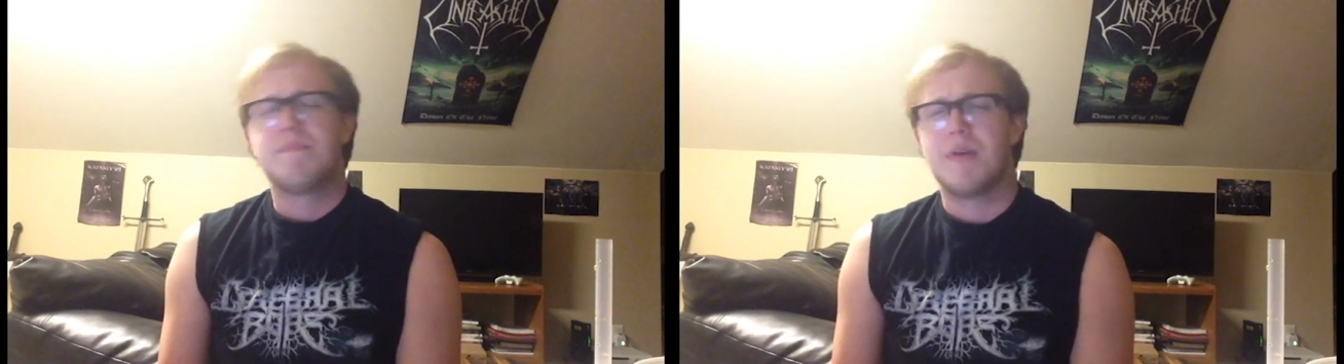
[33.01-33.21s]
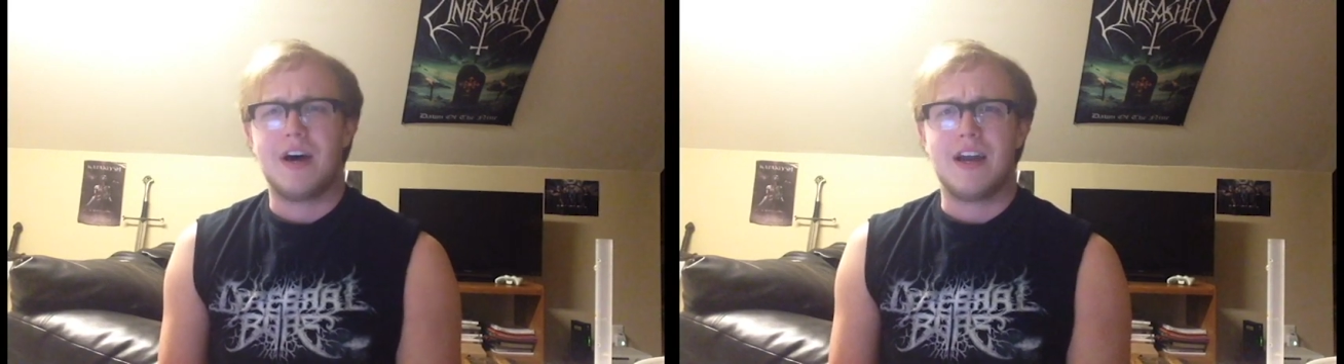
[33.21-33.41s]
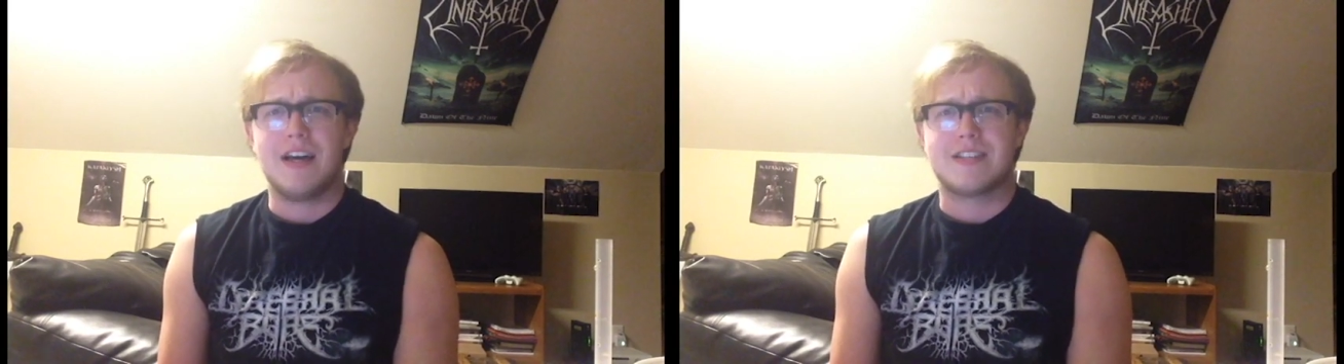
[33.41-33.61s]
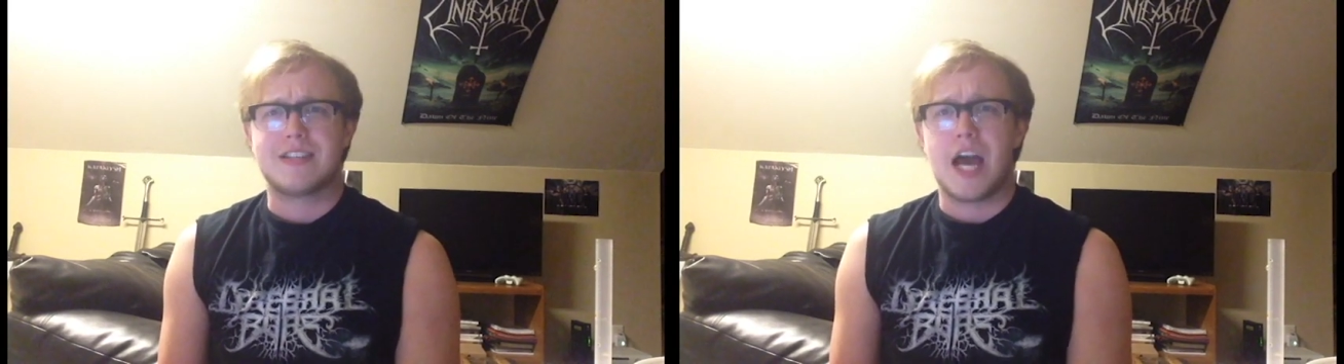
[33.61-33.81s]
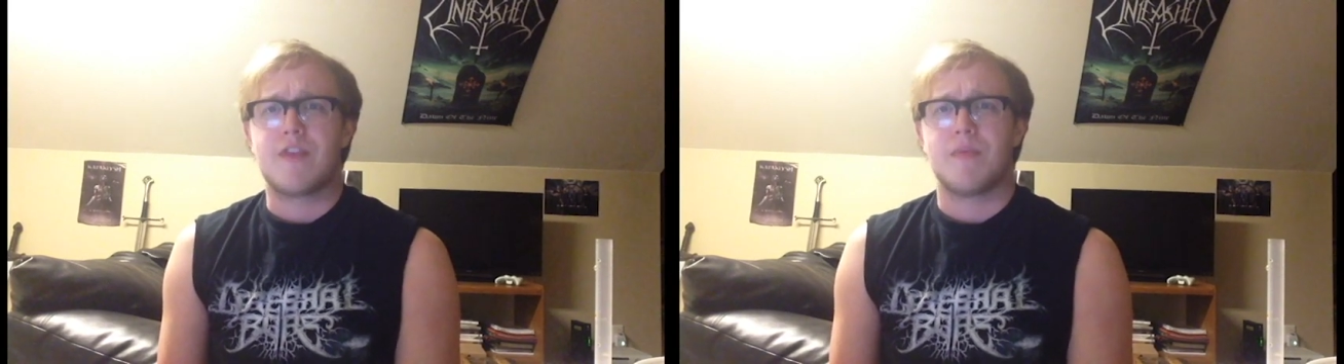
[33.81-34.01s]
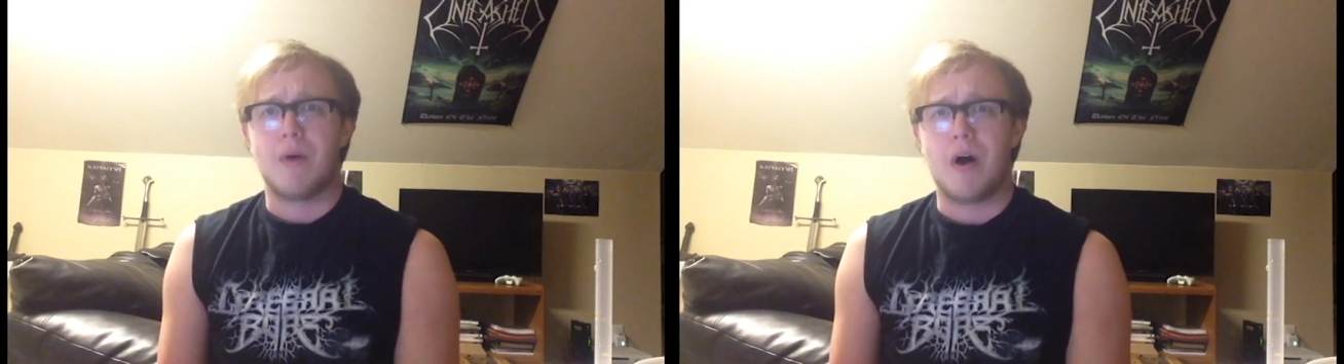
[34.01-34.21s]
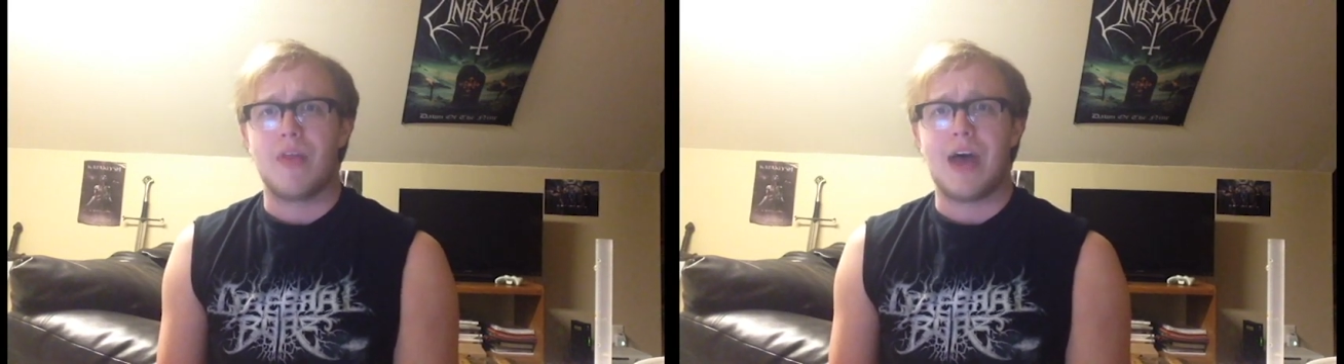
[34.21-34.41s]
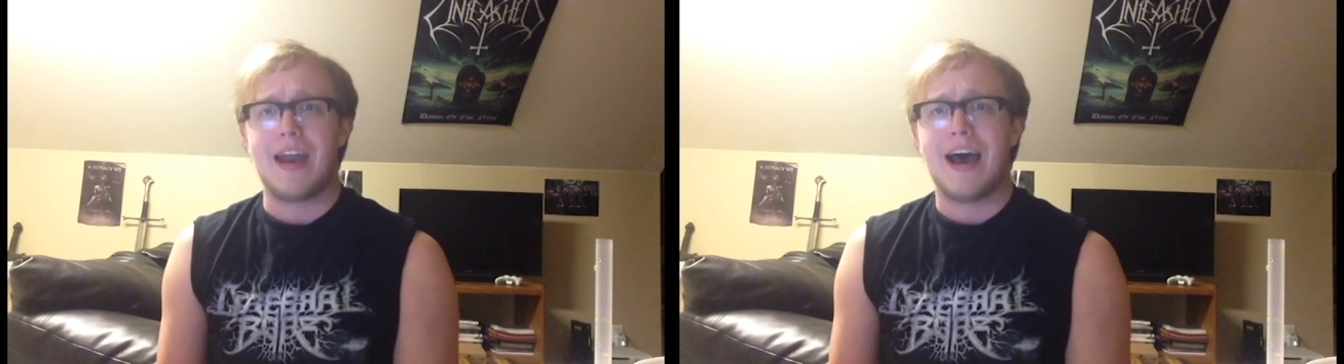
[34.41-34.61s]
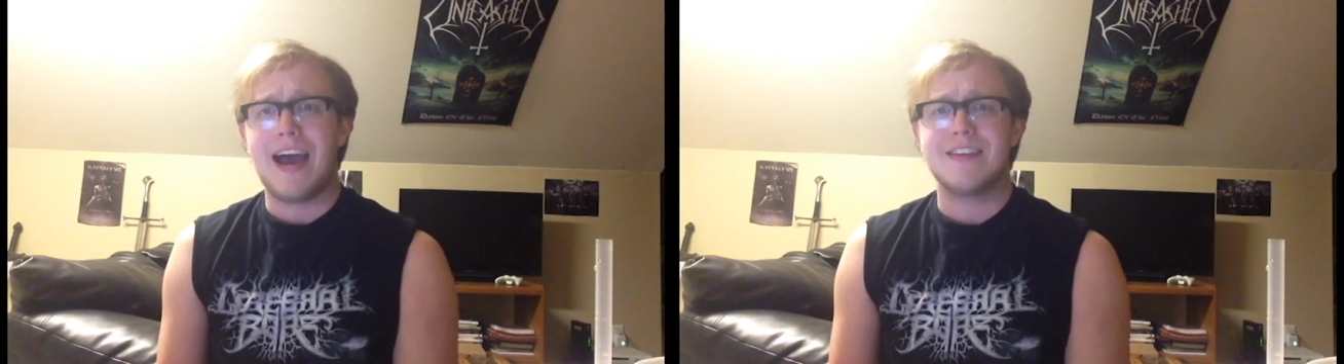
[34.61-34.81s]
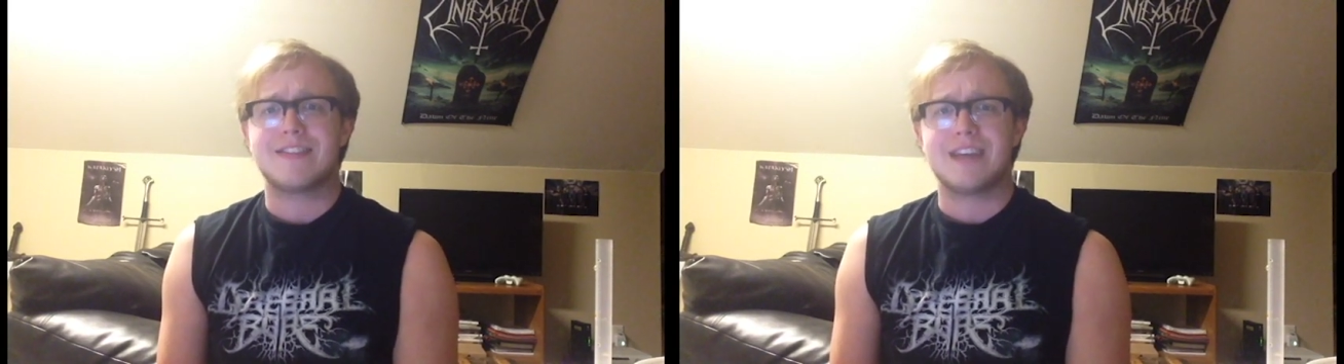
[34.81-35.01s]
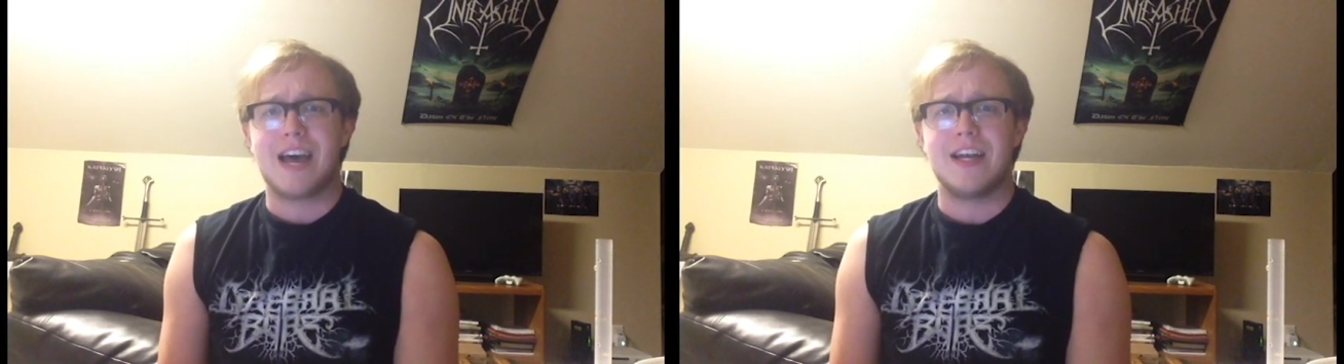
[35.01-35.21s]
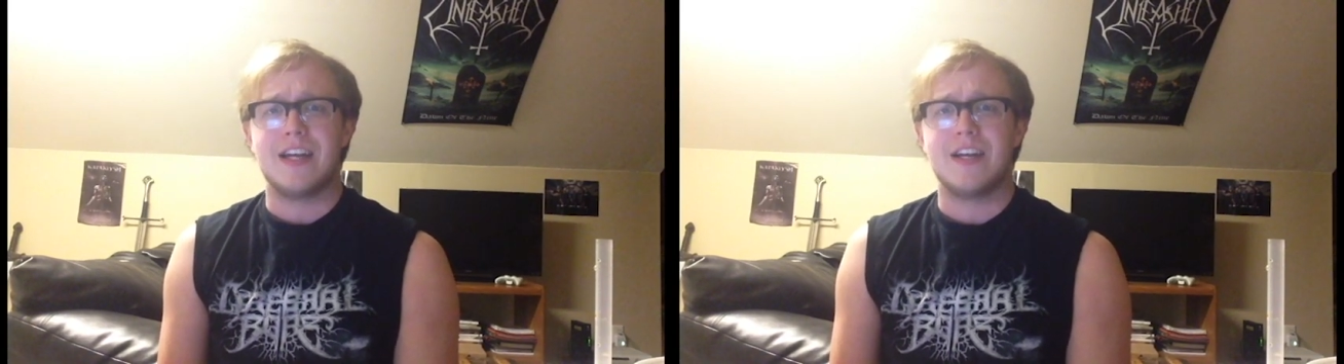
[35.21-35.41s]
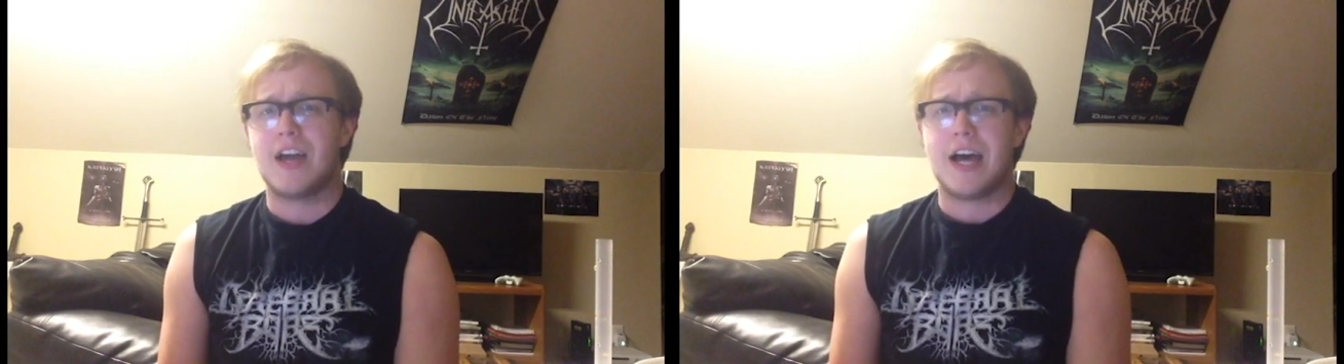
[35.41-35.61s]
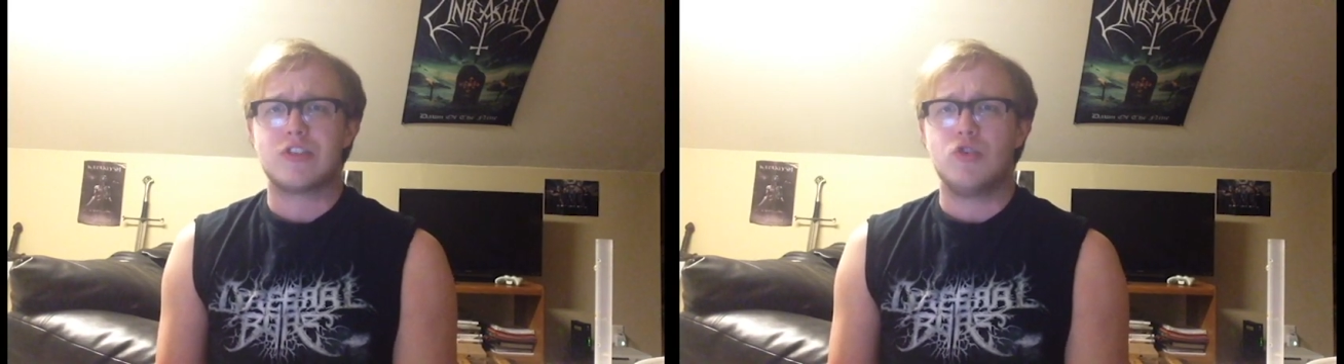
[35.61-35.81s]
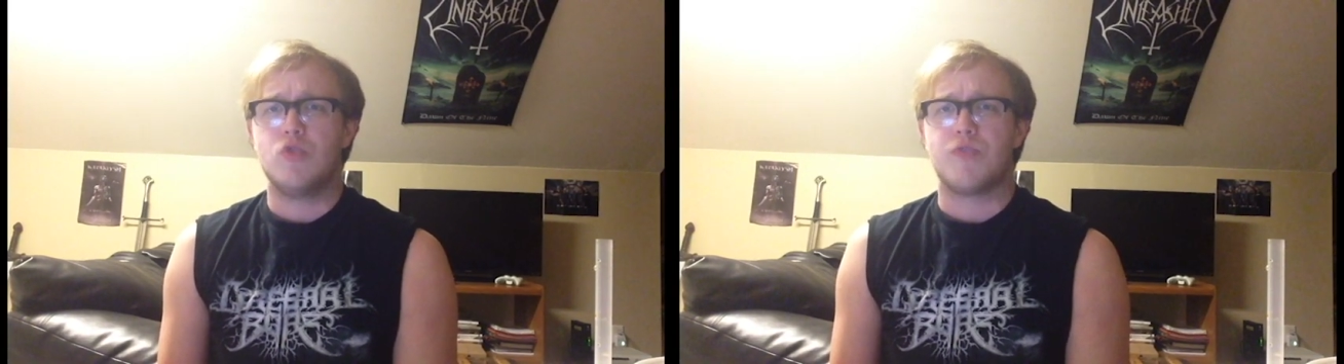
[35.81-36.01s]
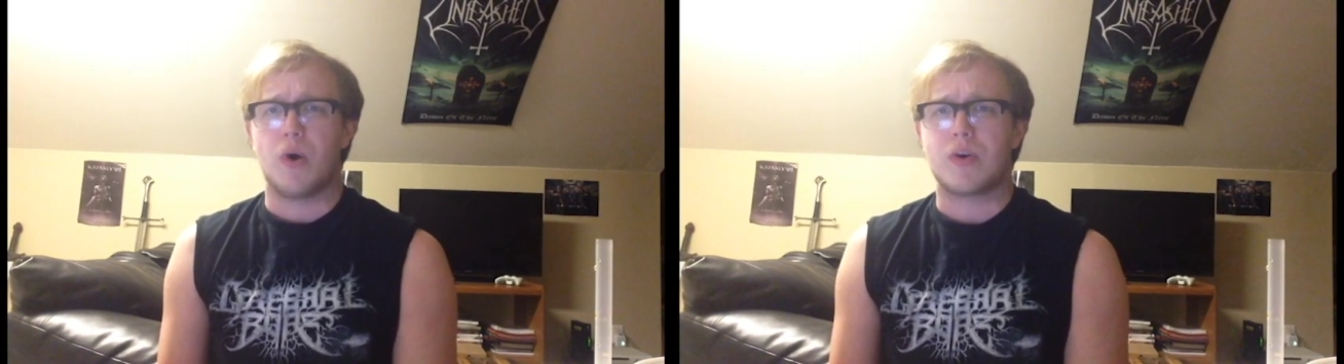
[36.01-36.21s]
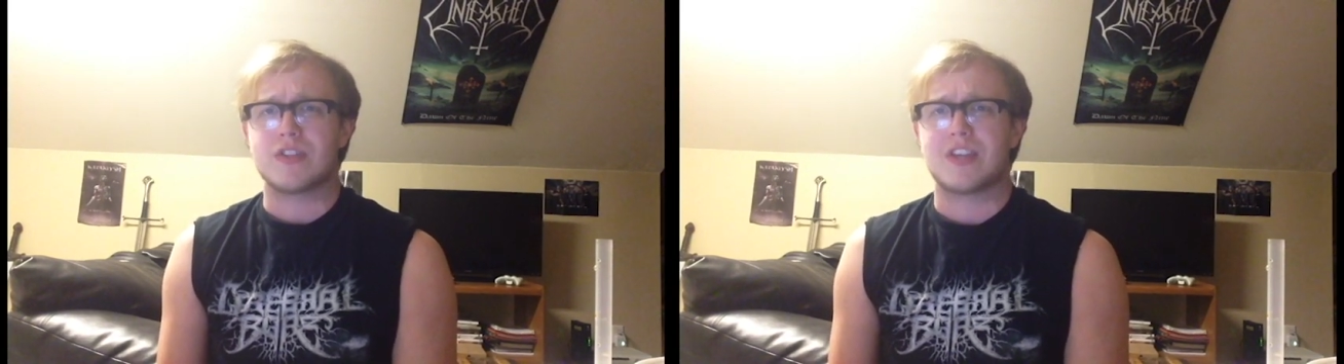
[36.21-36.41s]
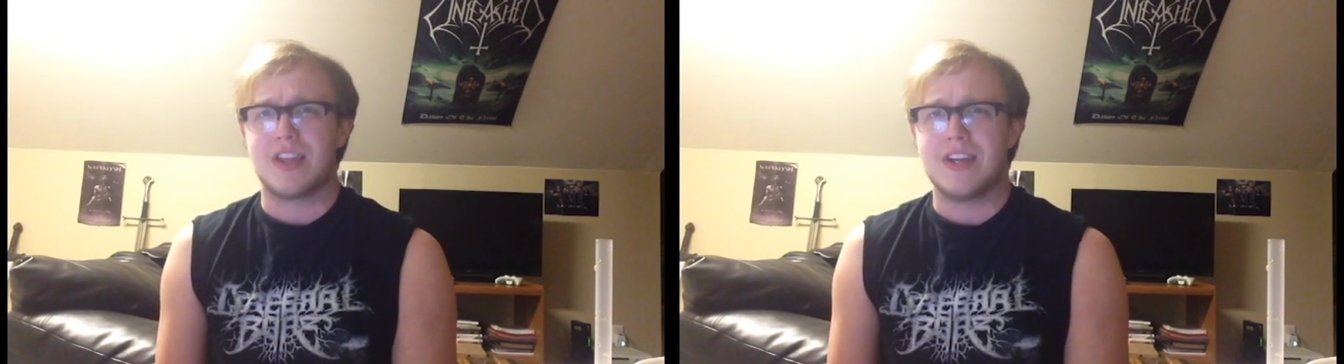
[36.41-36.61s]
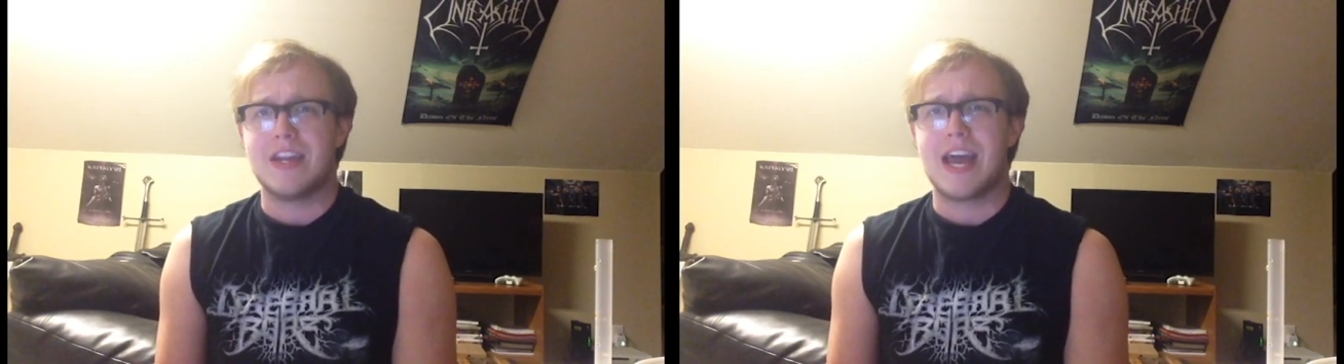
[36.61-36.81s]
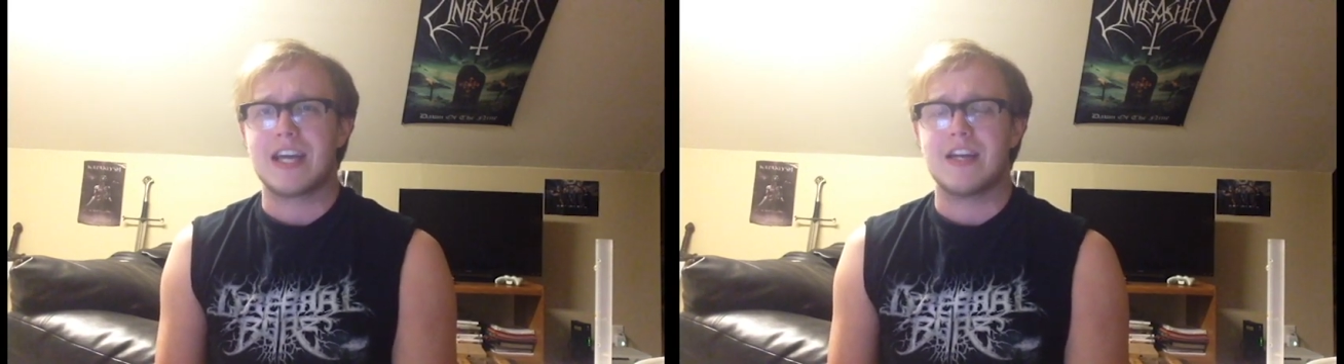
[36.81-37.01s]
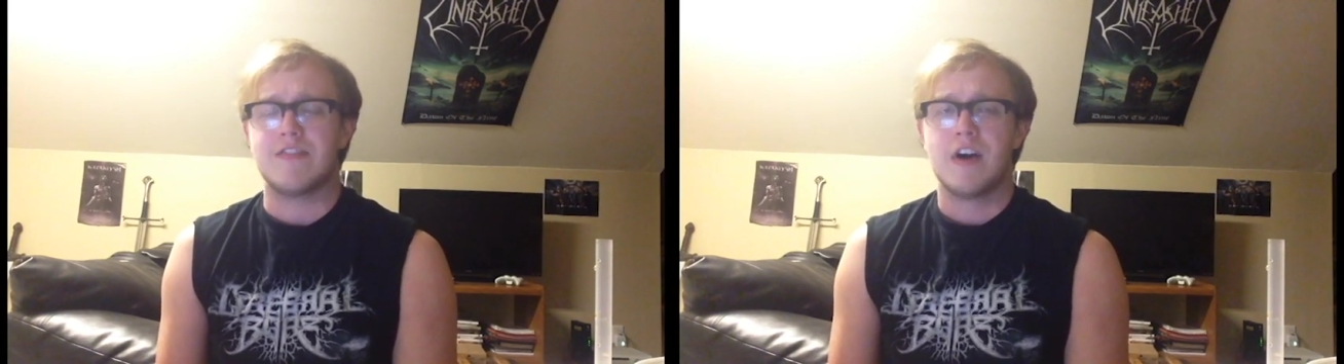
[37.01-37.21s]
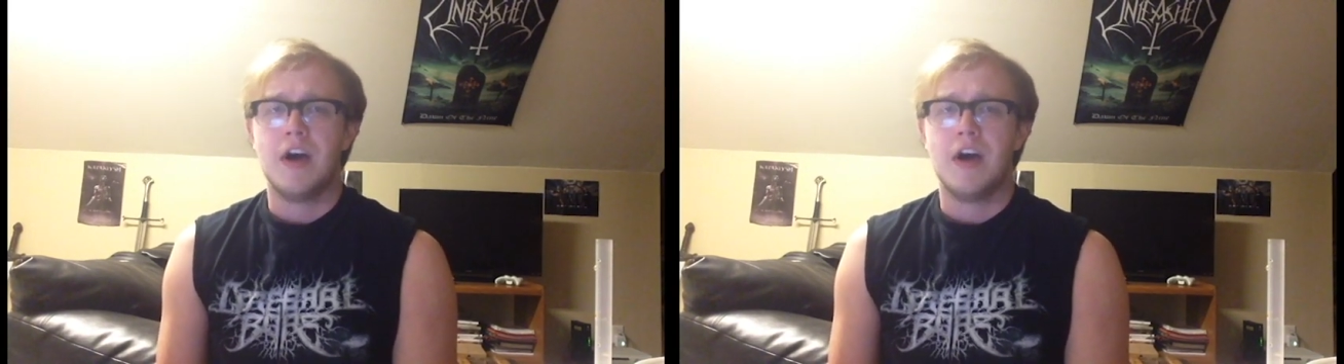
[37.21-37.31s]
But aside from all that, I decided not to focus on the negative,